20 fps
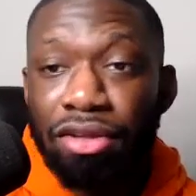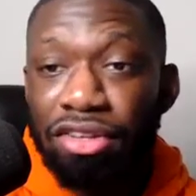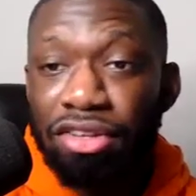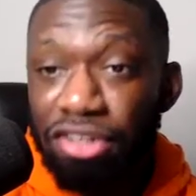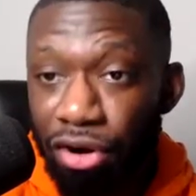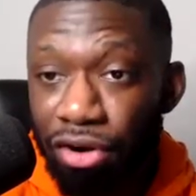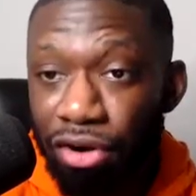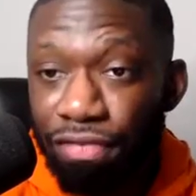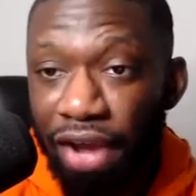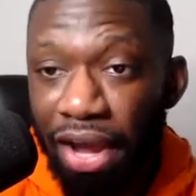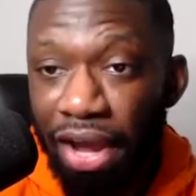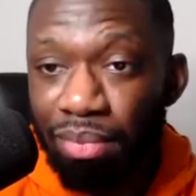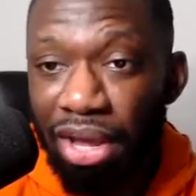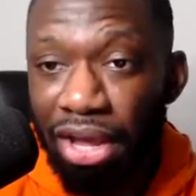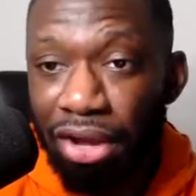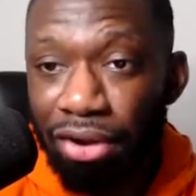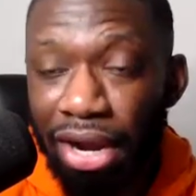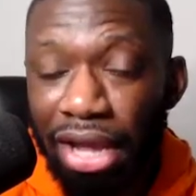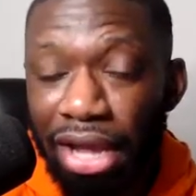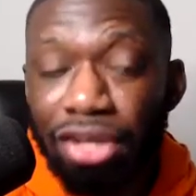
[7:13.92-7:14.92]
Certified
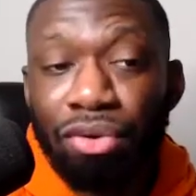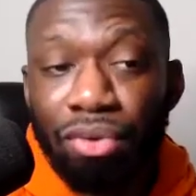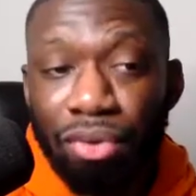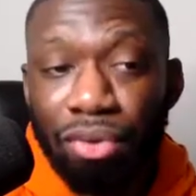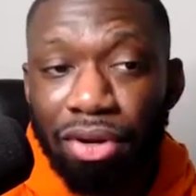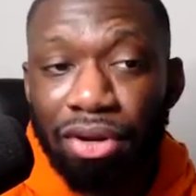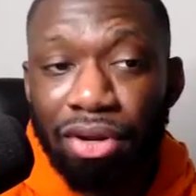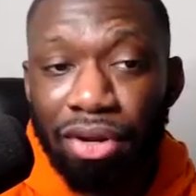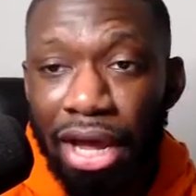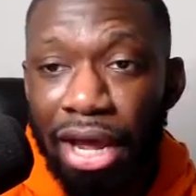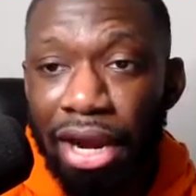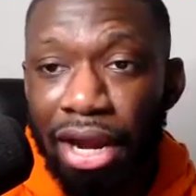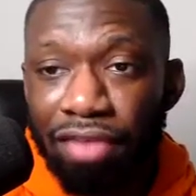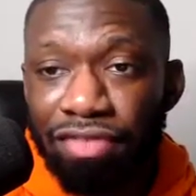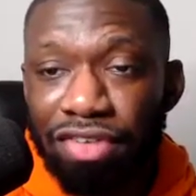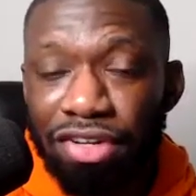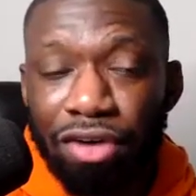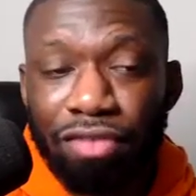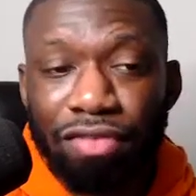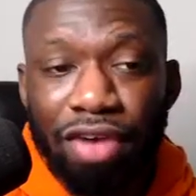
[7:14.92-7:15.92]
mail, right? You gotta
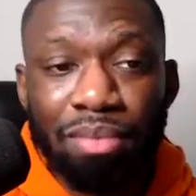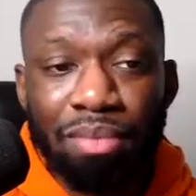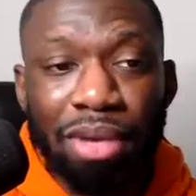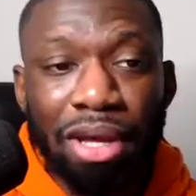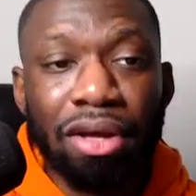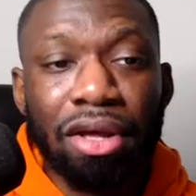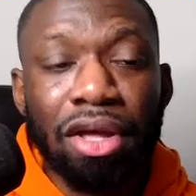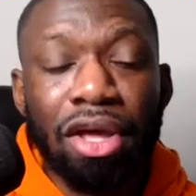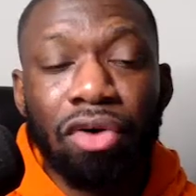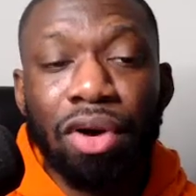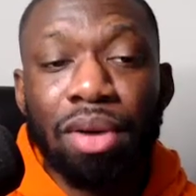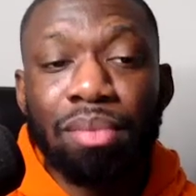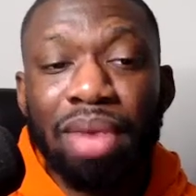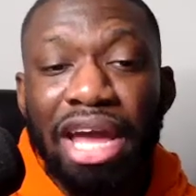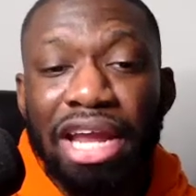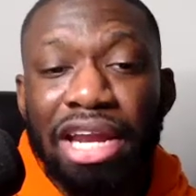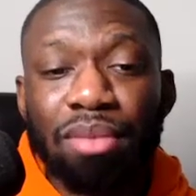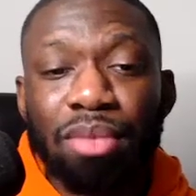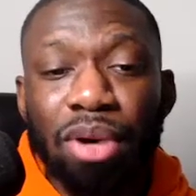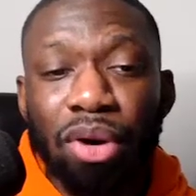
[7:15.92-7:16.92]
have certified mail. We
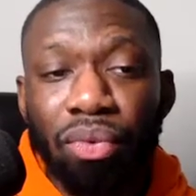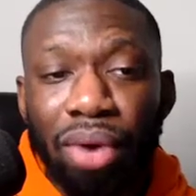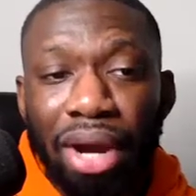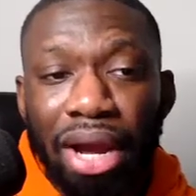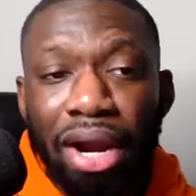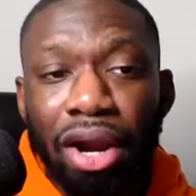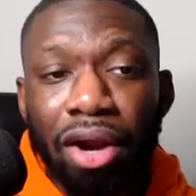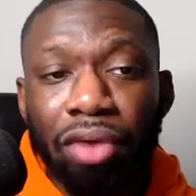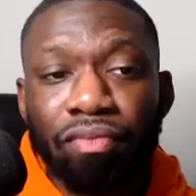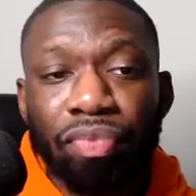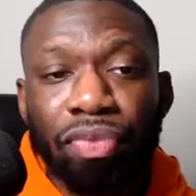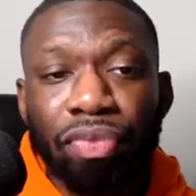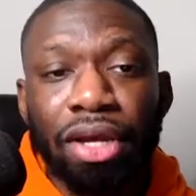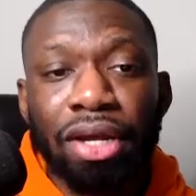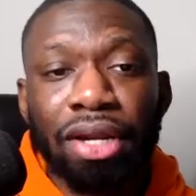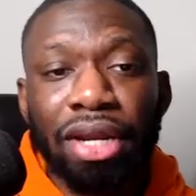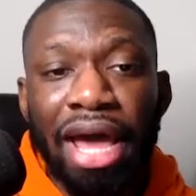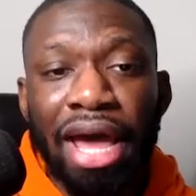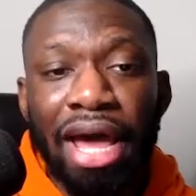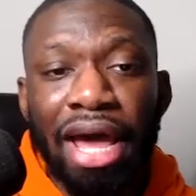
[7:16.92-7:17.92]
made them aware
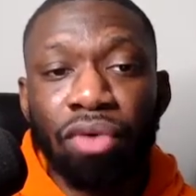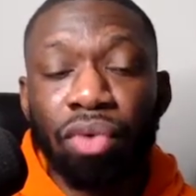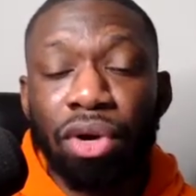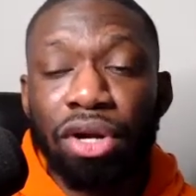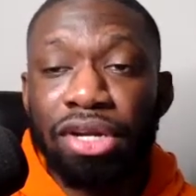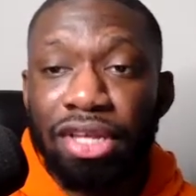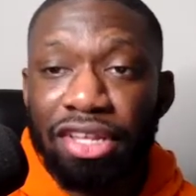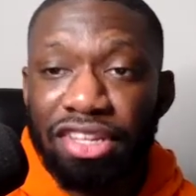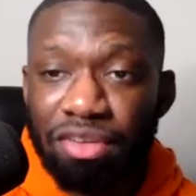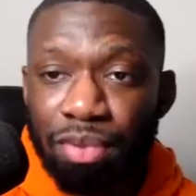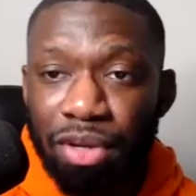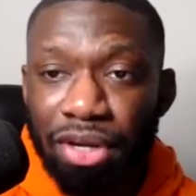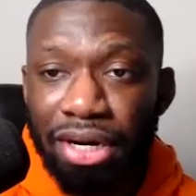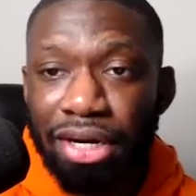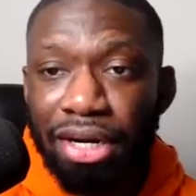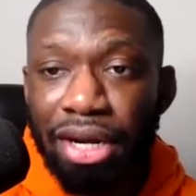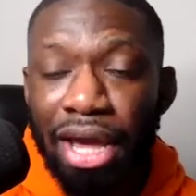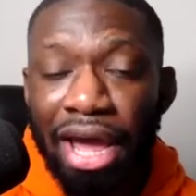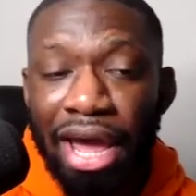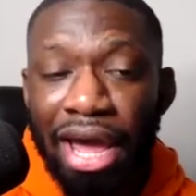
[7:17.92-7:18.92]
that we're
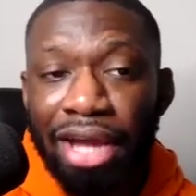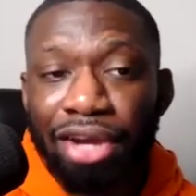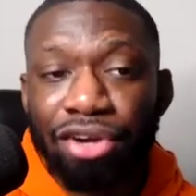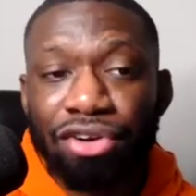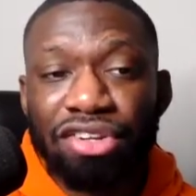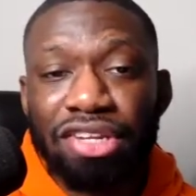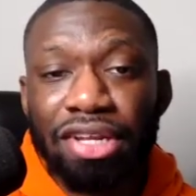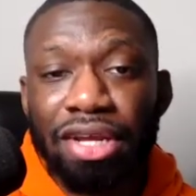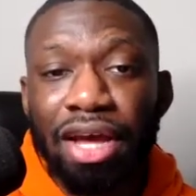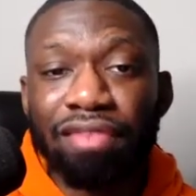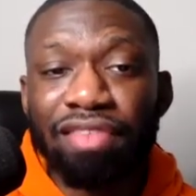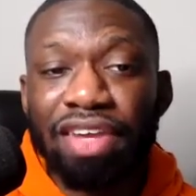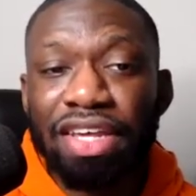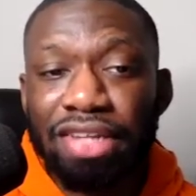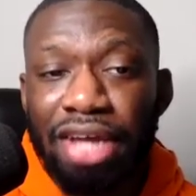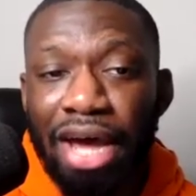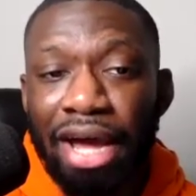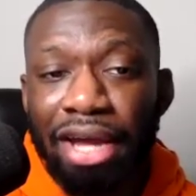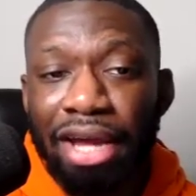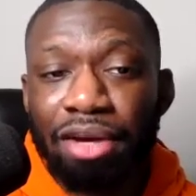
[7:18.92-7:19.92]
disputing the accuracy of
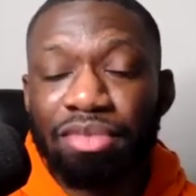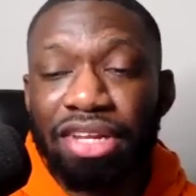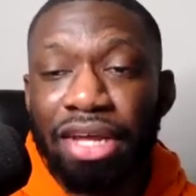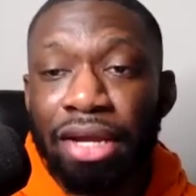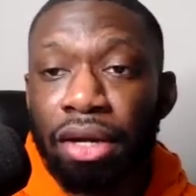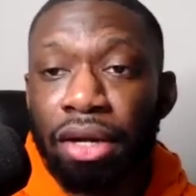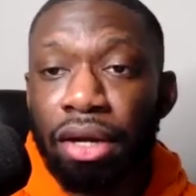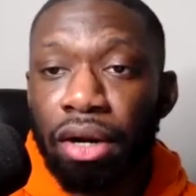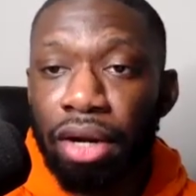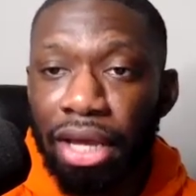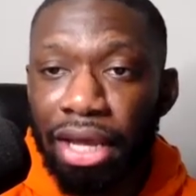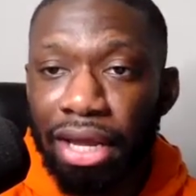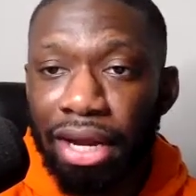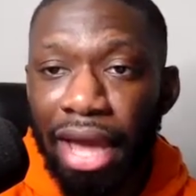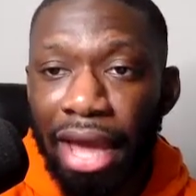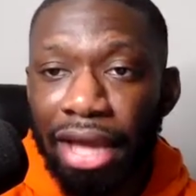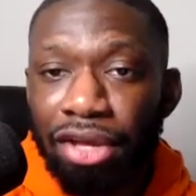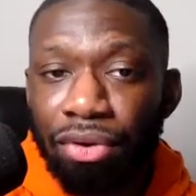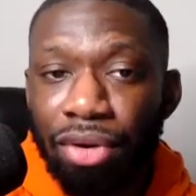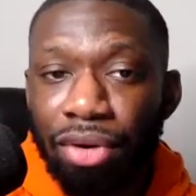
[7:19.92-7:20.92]
these items and they're
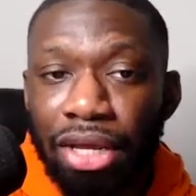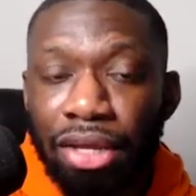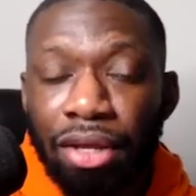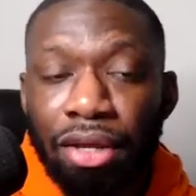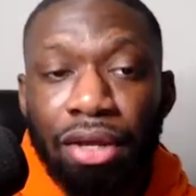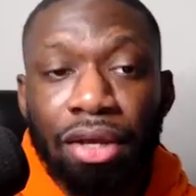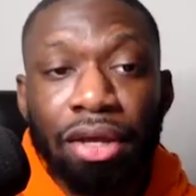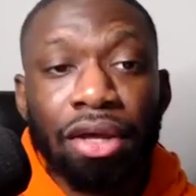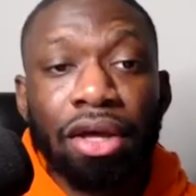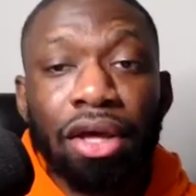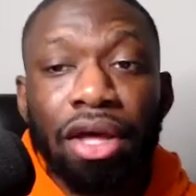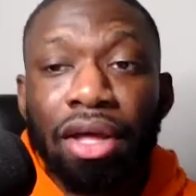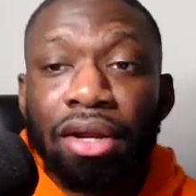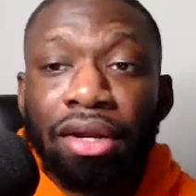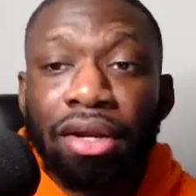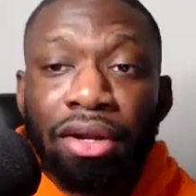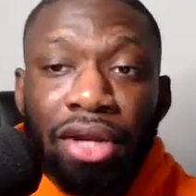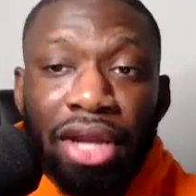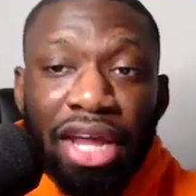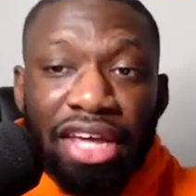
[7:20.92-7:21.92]
inaccurate.
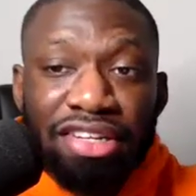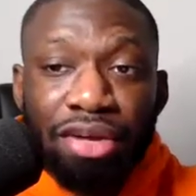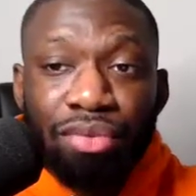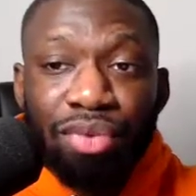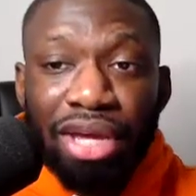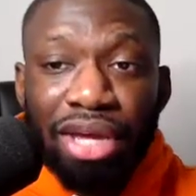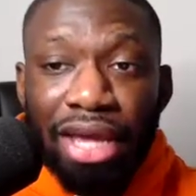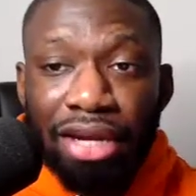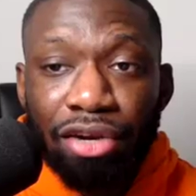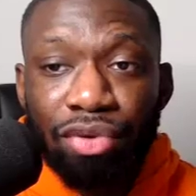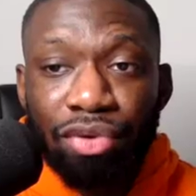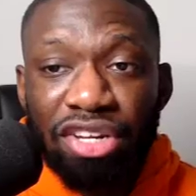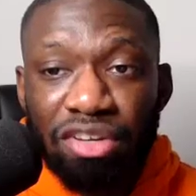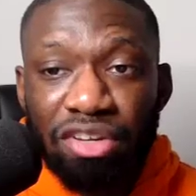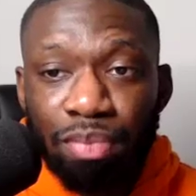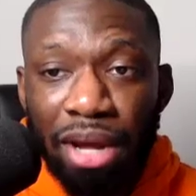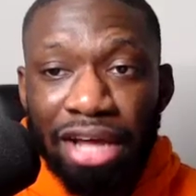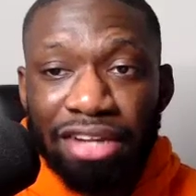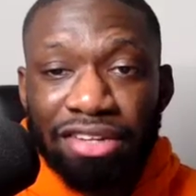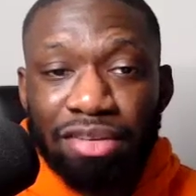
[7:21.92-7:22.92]
Let's say we get the
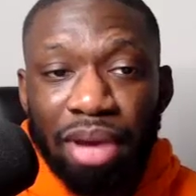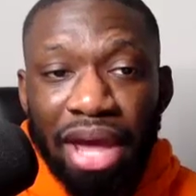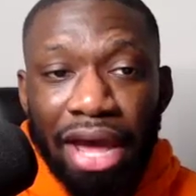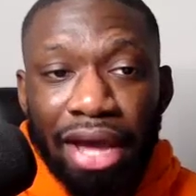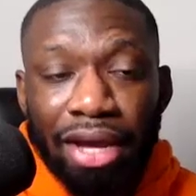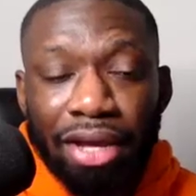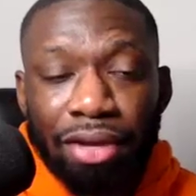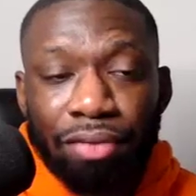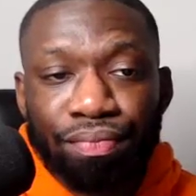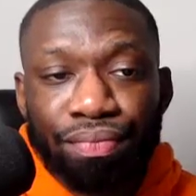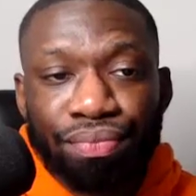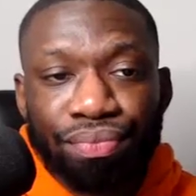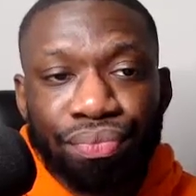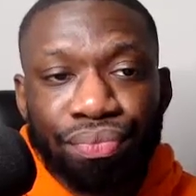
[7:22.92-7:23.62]
response back